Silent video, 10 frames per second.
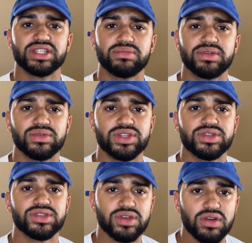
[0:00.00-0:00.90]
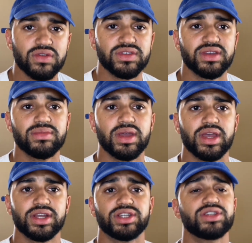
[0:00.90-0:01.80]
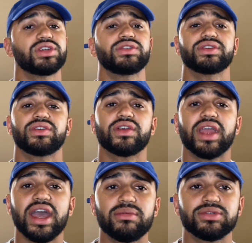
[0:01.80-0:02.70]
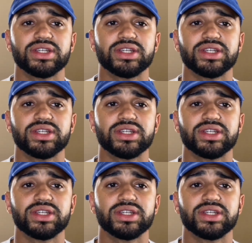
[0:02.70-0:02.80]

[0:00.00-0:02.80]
She serves him, she serves her camels,